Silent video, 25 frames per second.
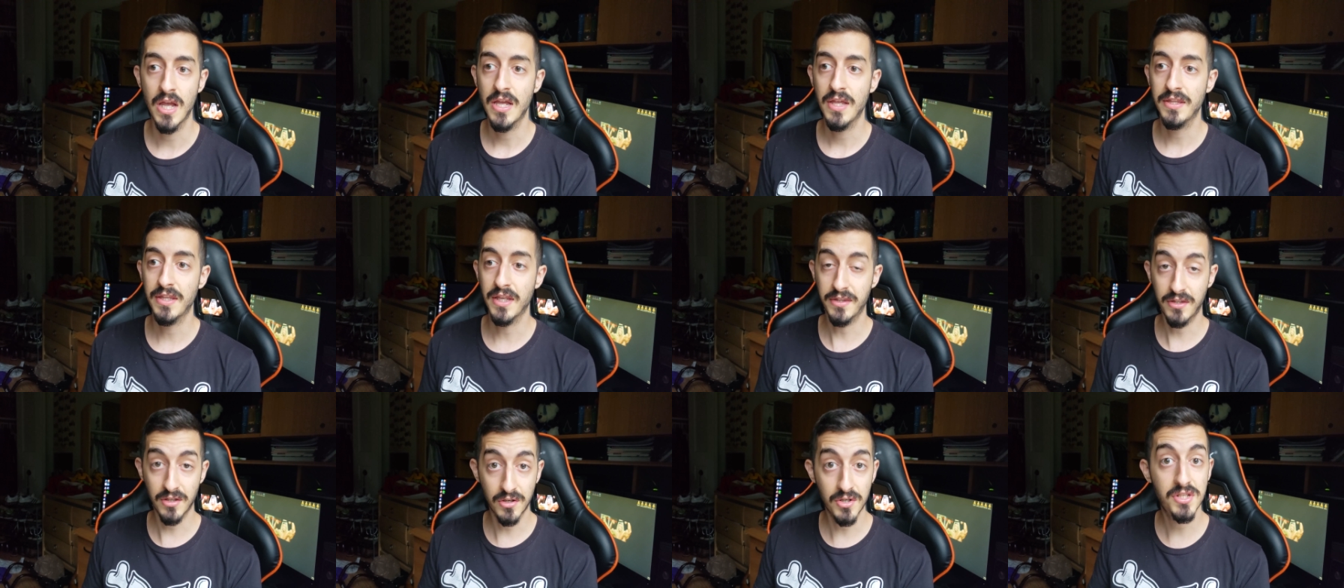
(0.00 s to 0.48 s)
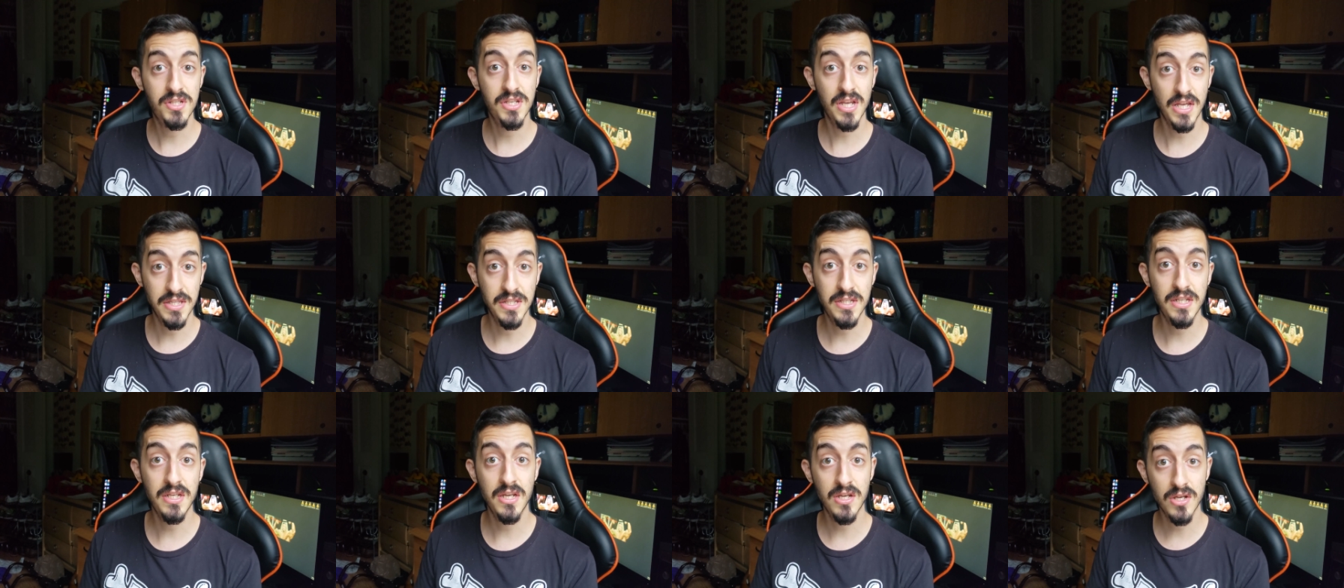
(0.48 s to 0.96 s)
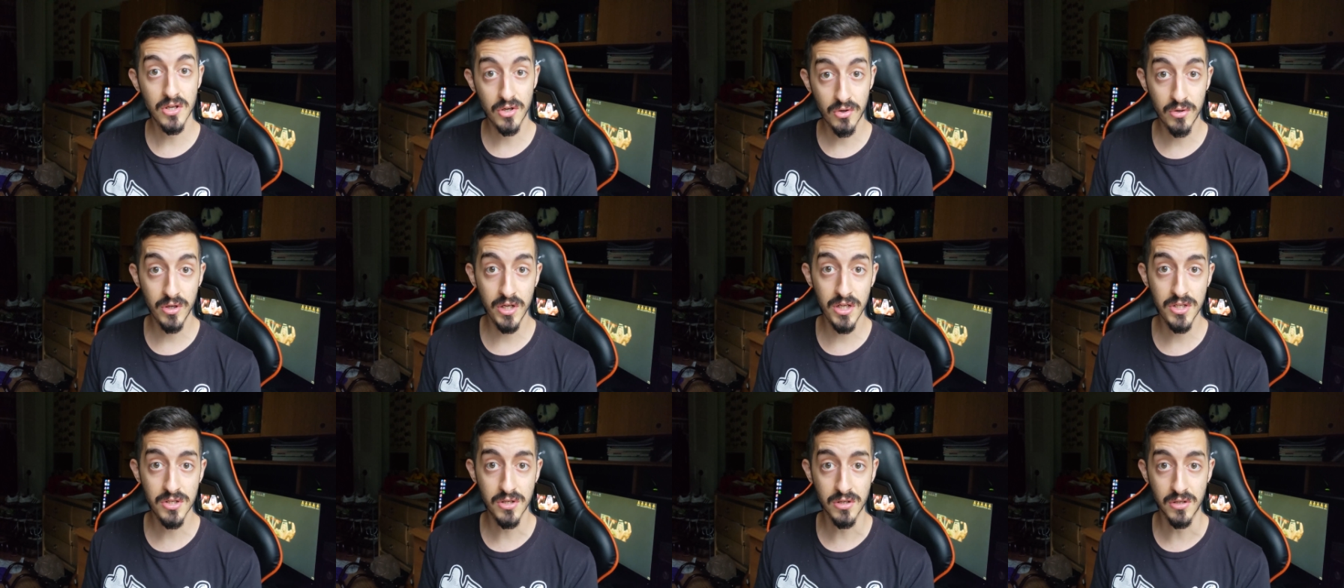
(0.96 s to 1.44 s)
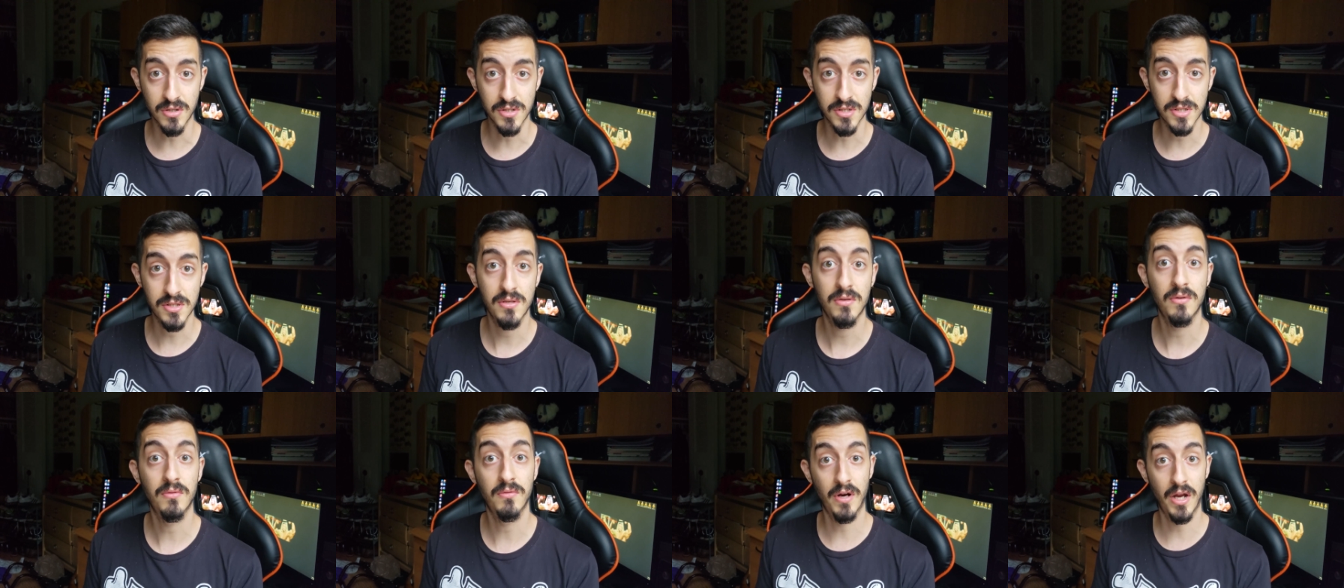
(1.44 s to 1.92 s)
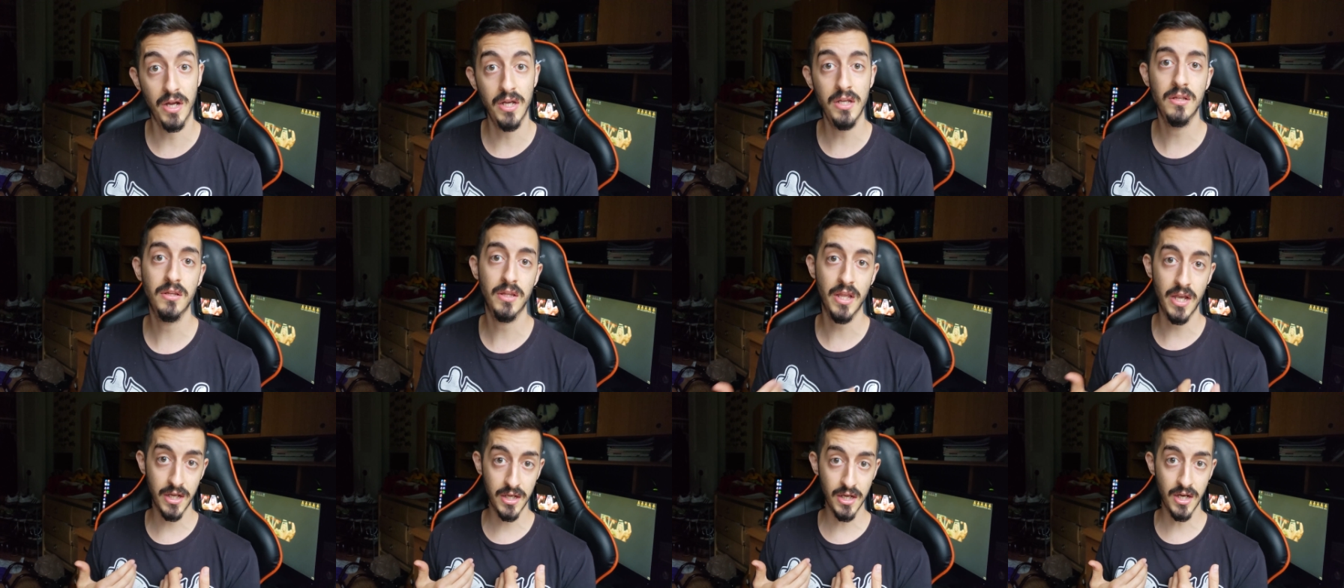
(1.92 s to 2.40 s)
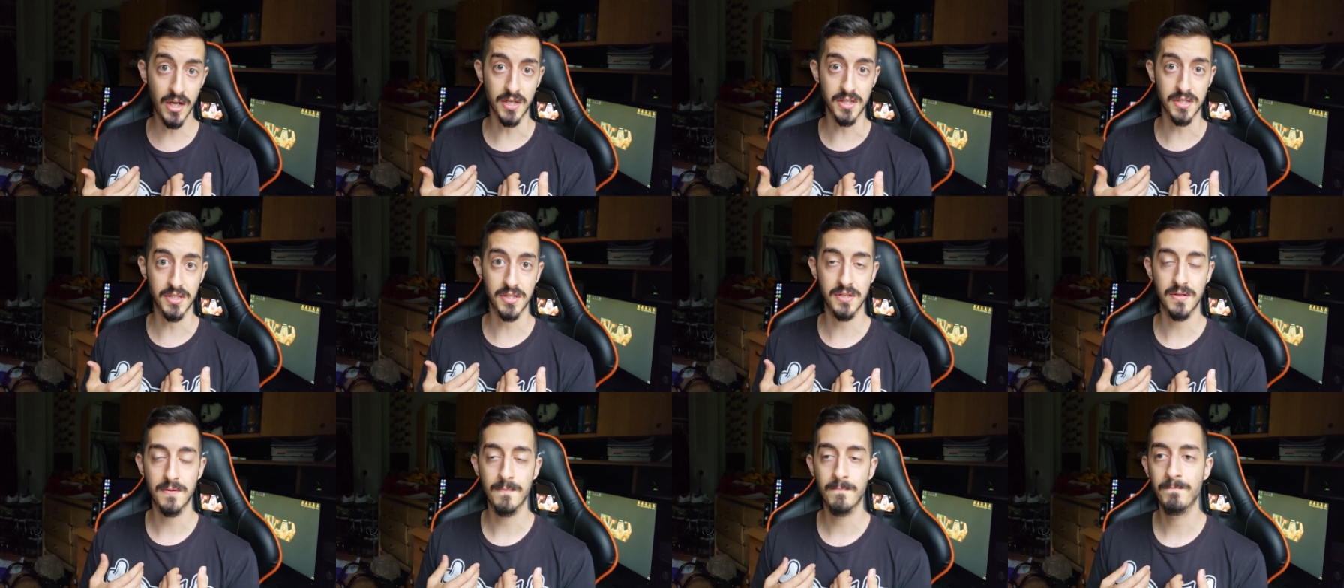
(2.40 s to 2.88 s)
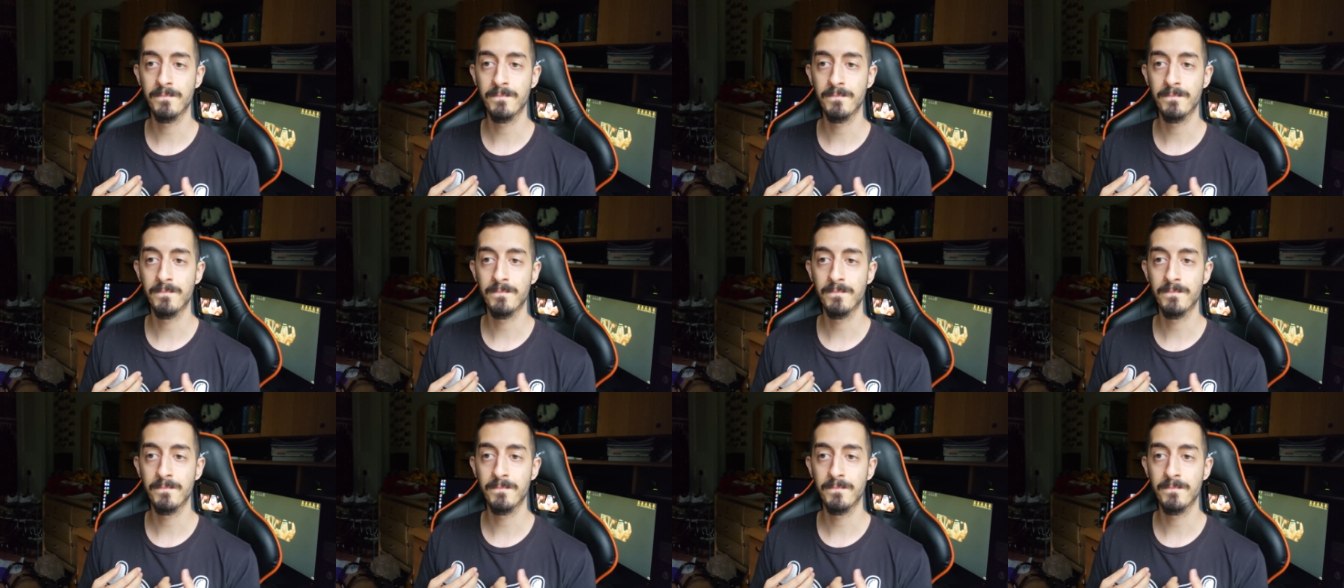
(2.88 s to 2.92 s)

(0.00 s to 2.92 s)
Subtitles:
that they're sentient creatures, right? Like us.